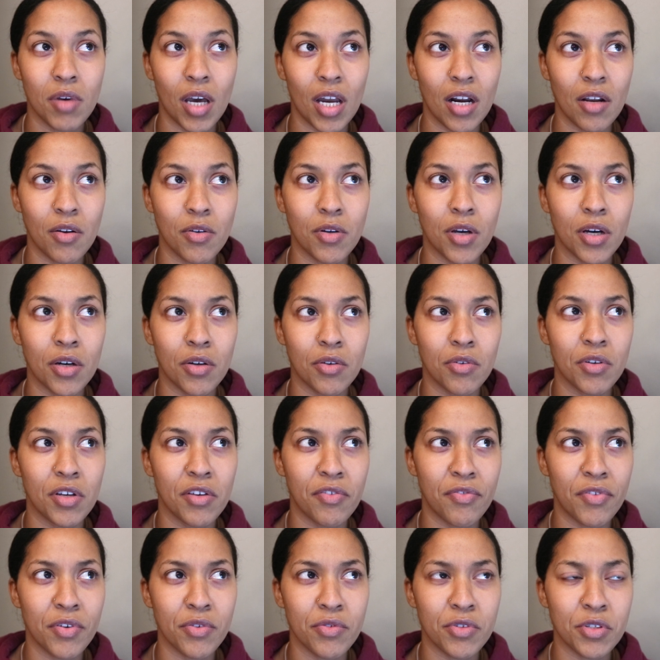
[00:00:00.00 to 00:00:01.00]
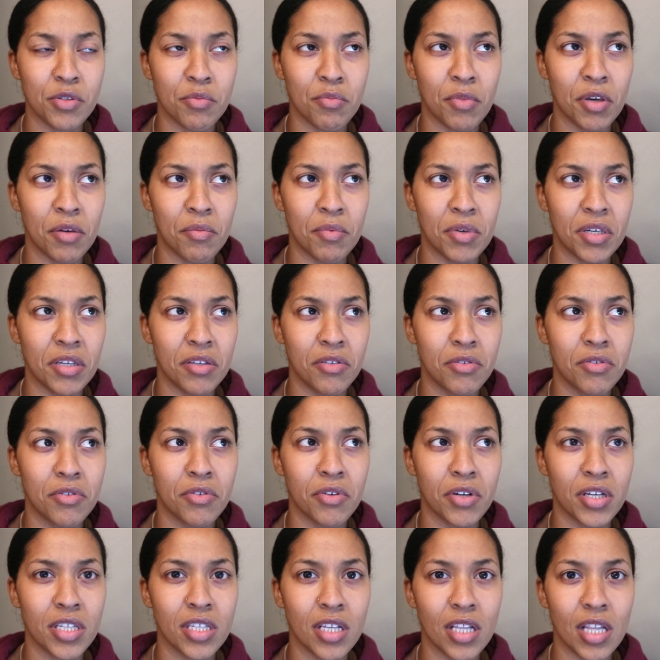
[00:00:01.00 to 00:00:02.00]
don't know if it was maybe
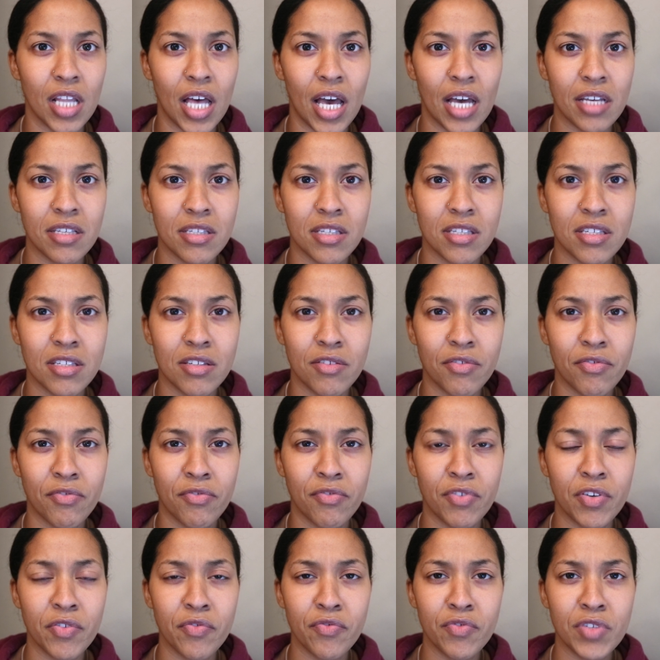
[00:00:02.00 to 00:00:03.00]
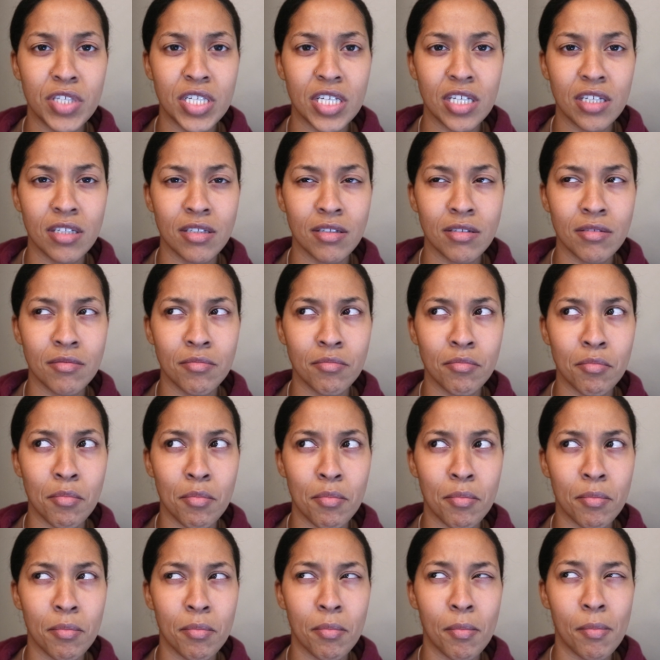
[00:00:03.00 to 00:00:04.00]
during the last
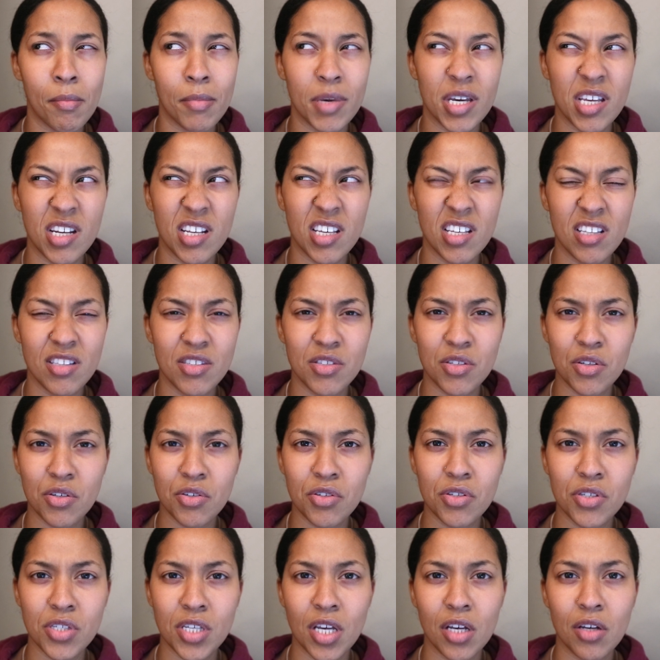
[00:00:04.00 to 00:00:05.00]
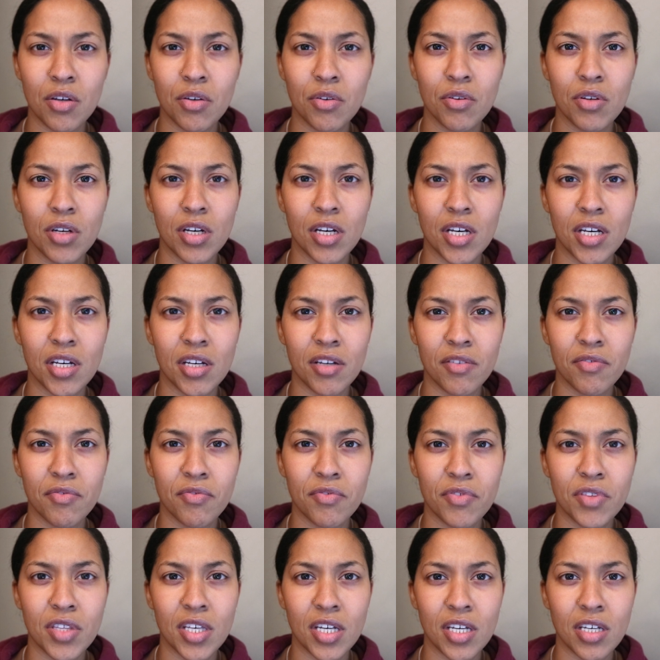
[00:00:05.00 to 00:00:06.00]
15 minutes or so of
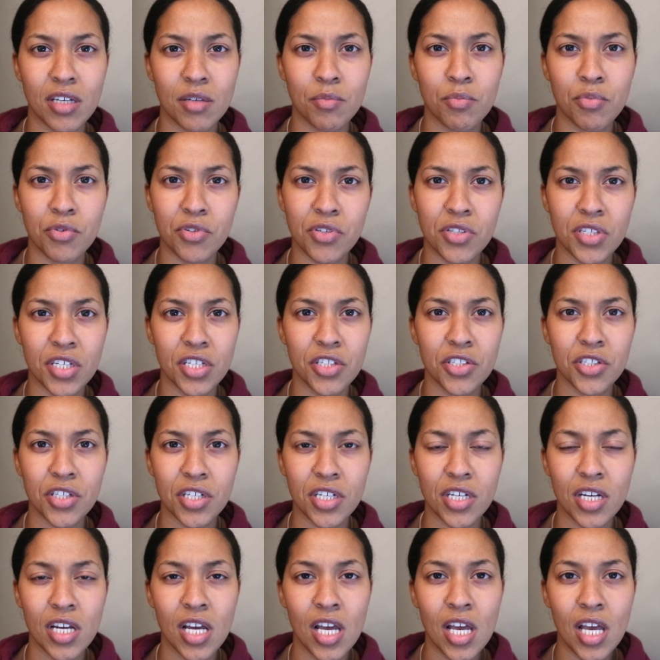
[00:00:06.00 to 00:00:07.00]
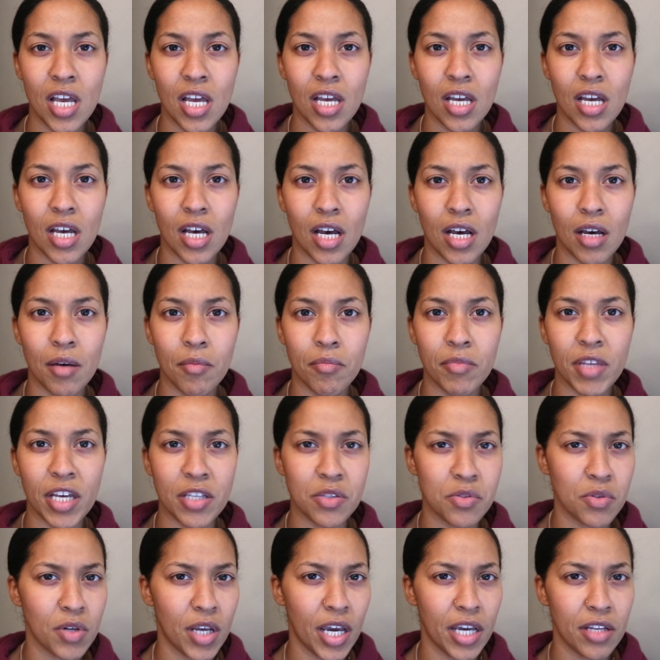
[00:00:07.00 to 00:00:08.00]
the procedure,
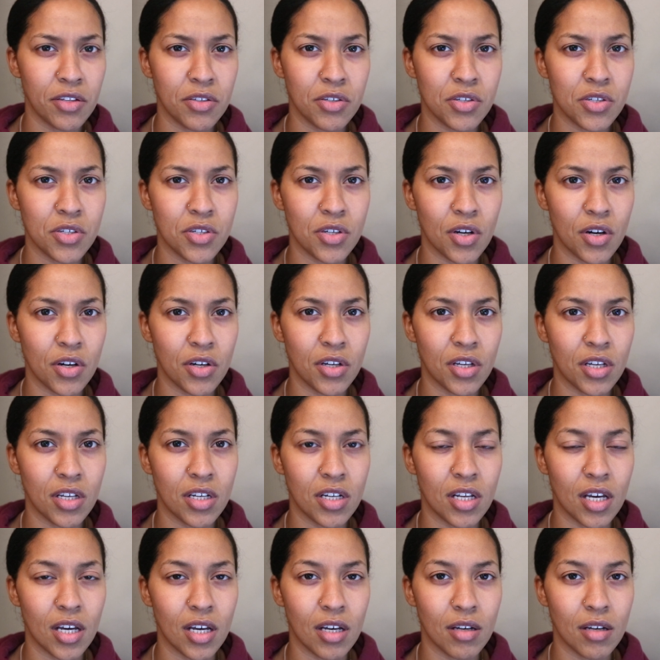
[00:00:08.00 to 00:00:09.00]
that's when I had started